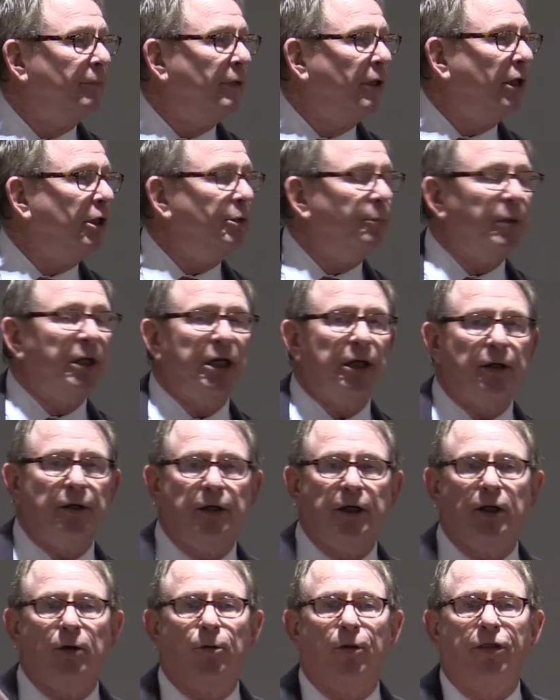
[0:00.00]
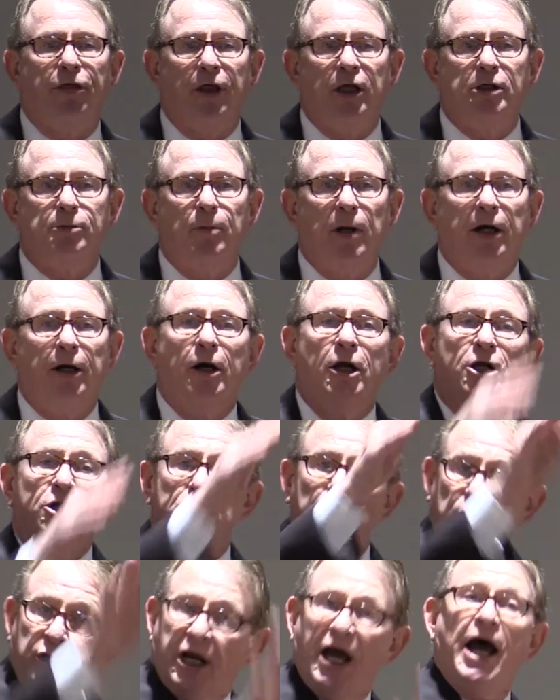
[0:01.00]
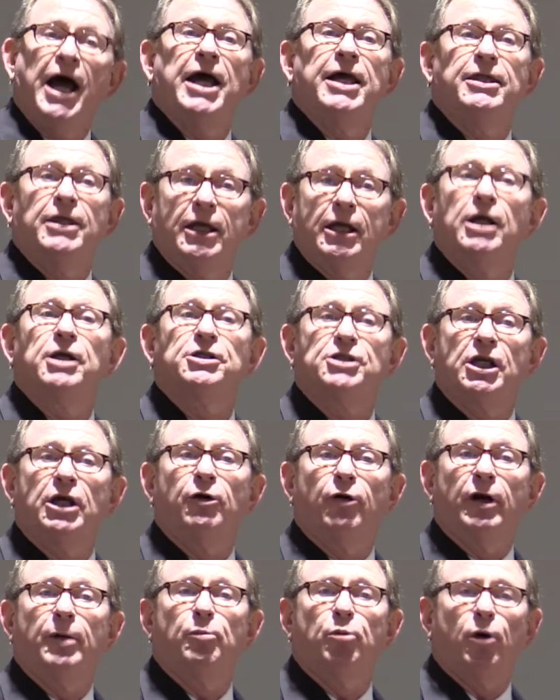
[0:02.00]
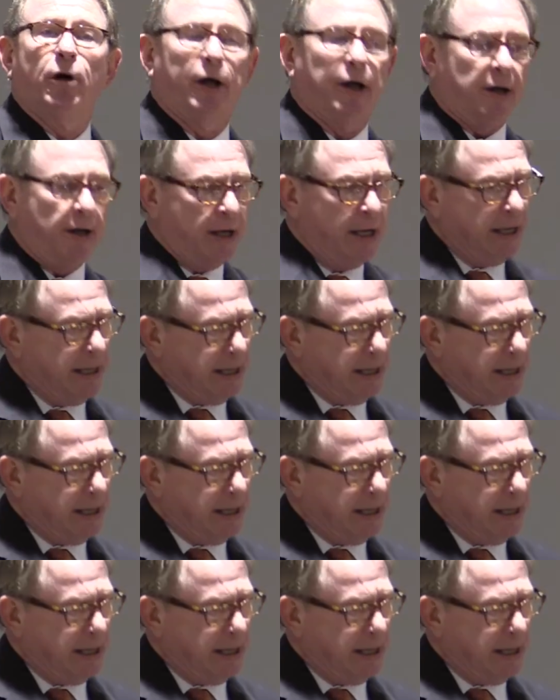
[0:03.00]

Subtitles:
and you begin to deal with things better. So tithing, a centering prayer,